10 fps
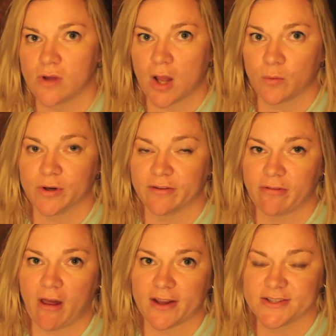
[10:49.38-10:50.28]
I would have
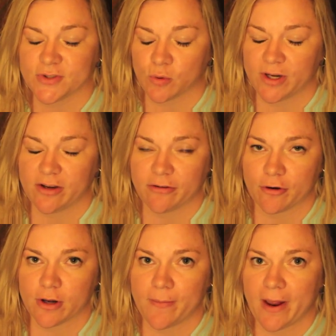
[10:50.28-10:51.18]
lost 20 to
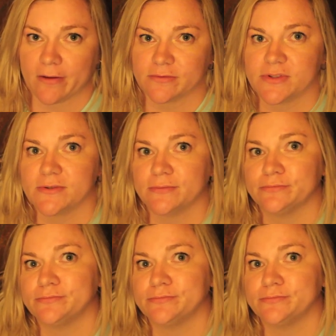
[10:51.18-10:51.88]
30 pounds.